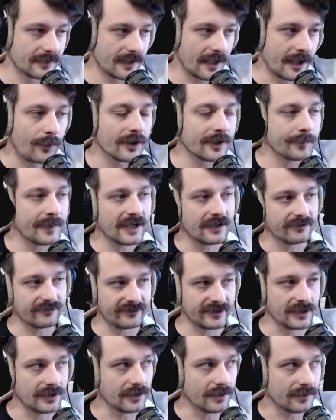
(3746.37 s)
I want to make a
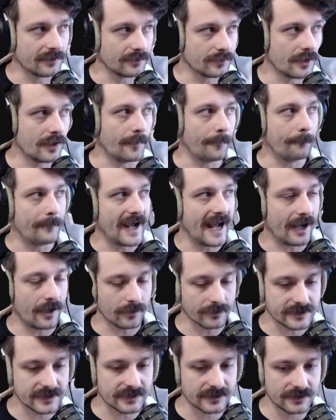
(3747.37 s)
video
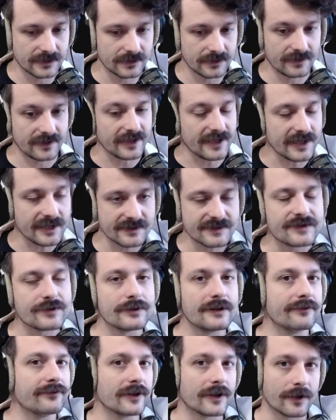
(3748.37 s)
about the
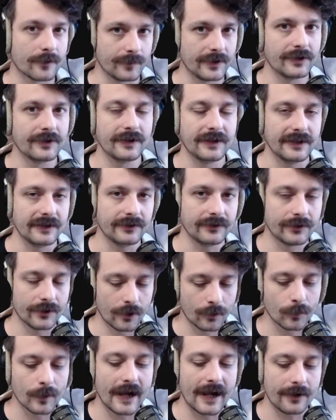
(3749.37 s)
history of the communities
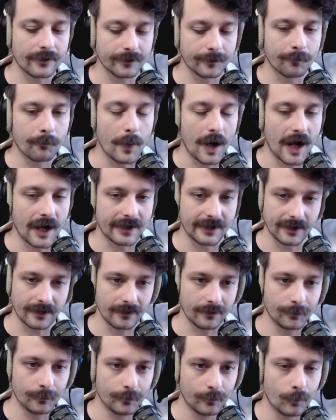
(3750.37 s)
around
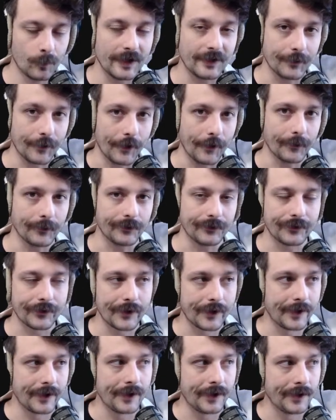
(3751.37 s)
modding Windows,
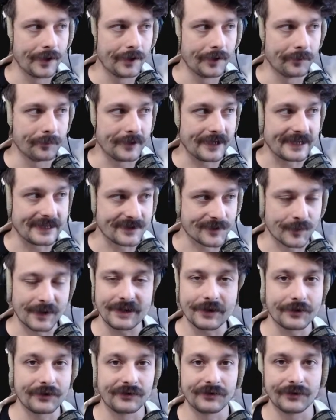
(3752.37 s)
because
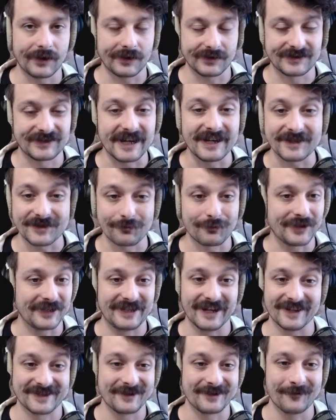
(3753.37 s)
Windows ostensibly
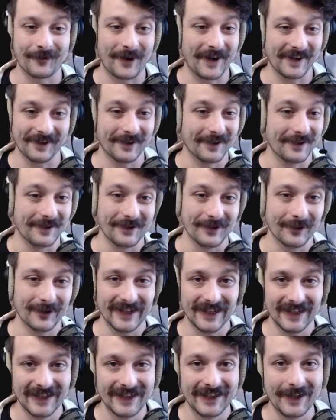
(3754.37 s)
doesn't want you to do
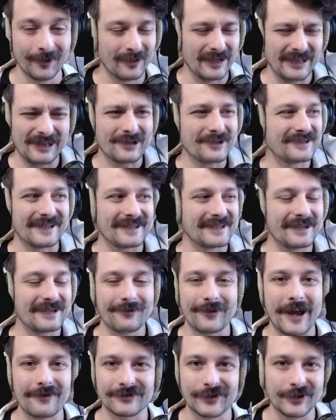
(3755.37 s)
it. Windows doesn't
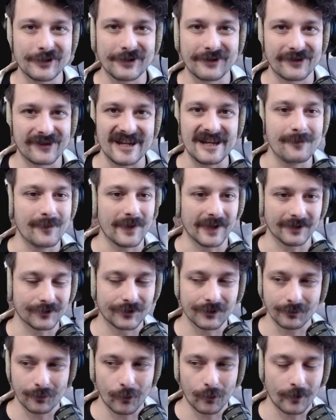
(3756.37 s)
even have good theming
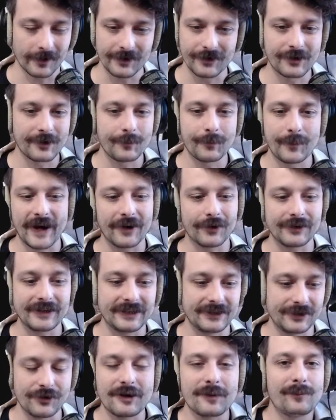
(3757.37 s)
support. You can
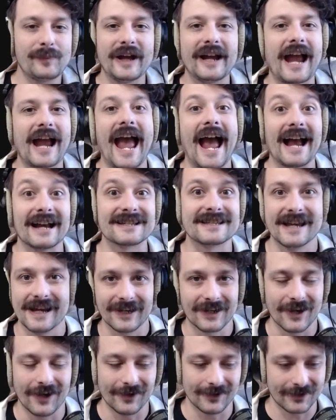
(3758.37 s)
pick an
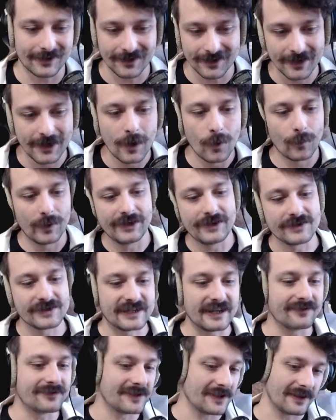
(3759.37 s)
accent color. Windows
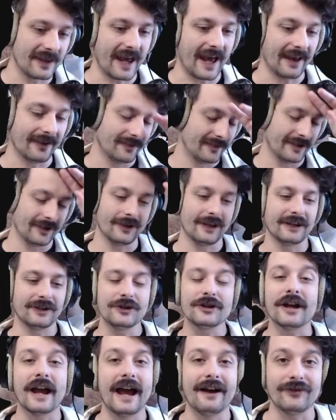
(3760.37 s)
gives you that. They're like,
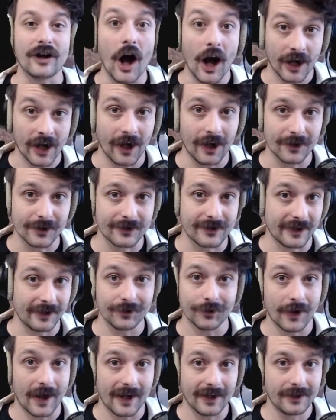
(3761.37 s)
you can have a color that
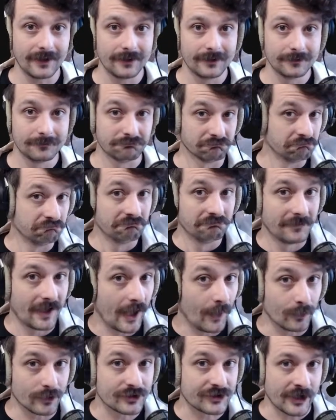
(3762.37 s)
you like,
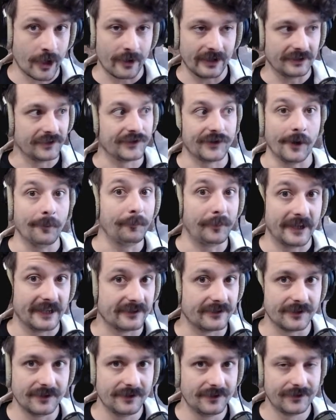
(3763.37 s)
and we'll show it some
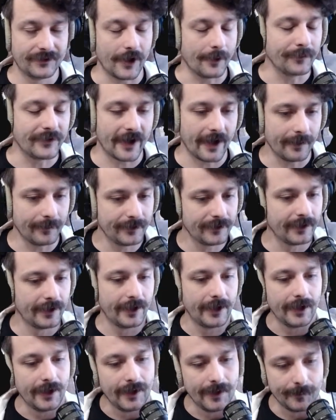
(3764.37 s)
places, sometimes,
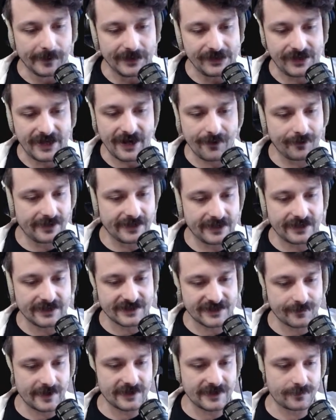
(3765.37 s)
but you can't really
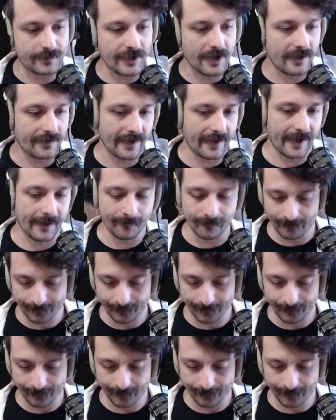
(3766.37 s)
customize beyond that.